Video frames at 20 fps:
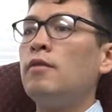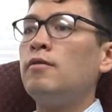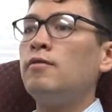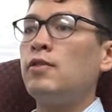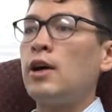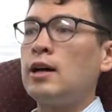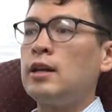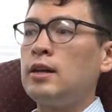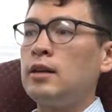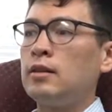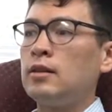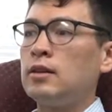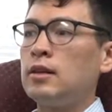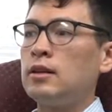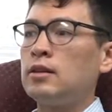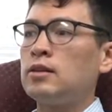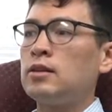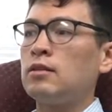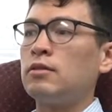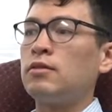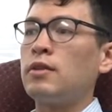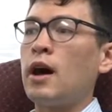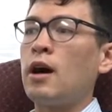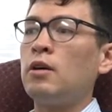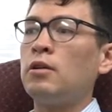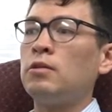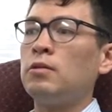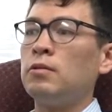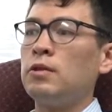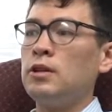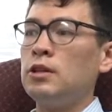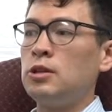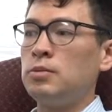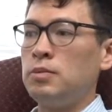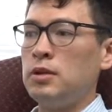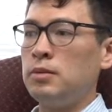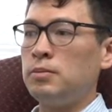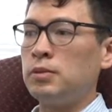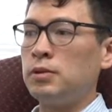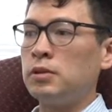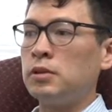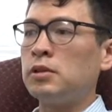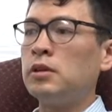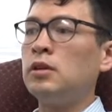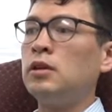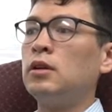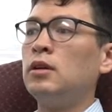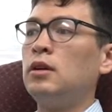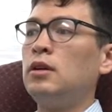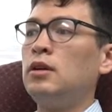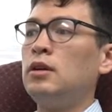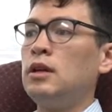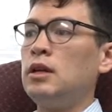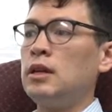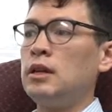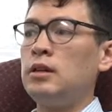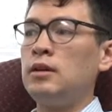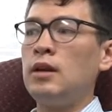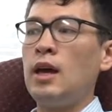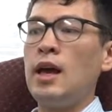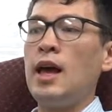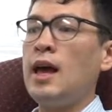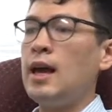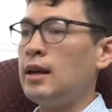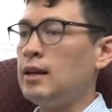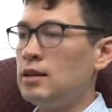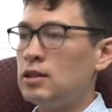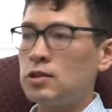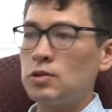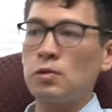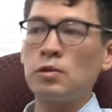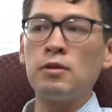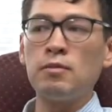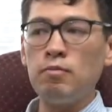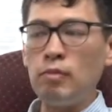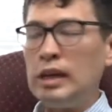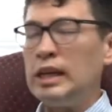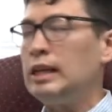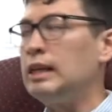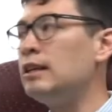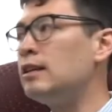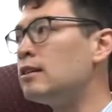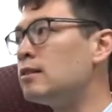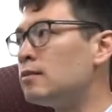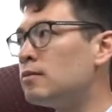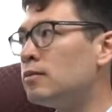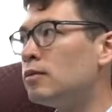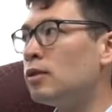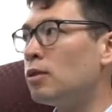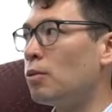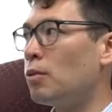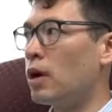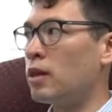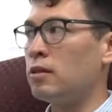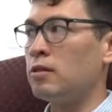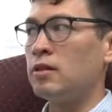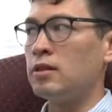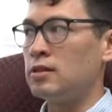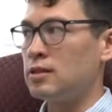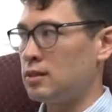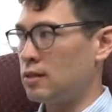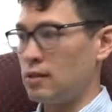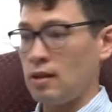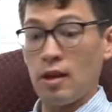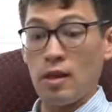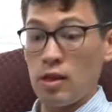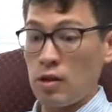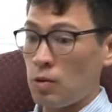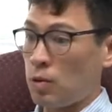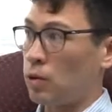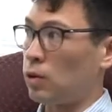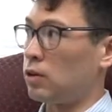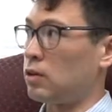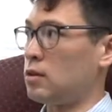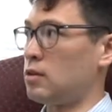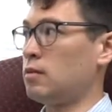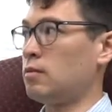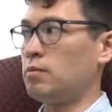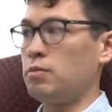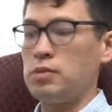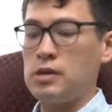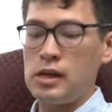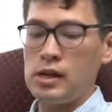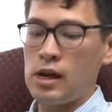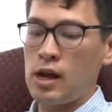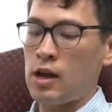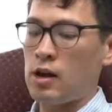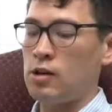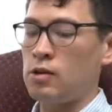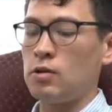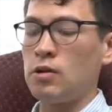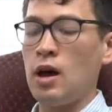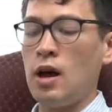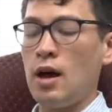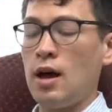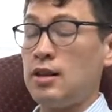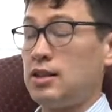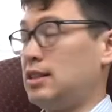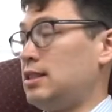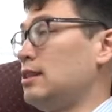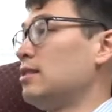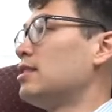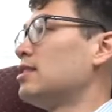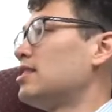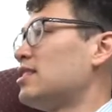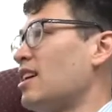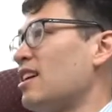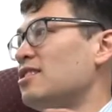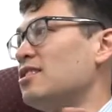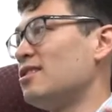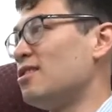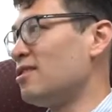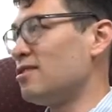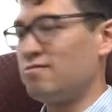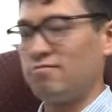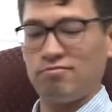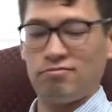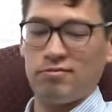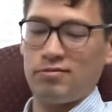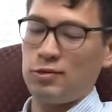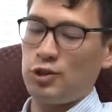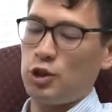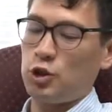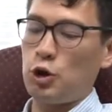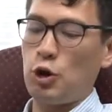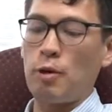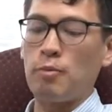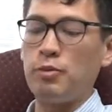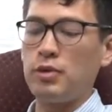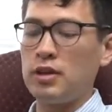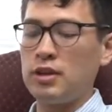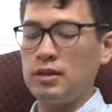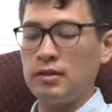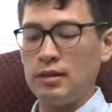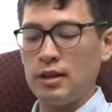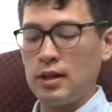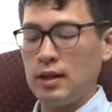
finding things of how to reach people in any sort of medium, whether it's the organ, piano, synthesizer, trumpet,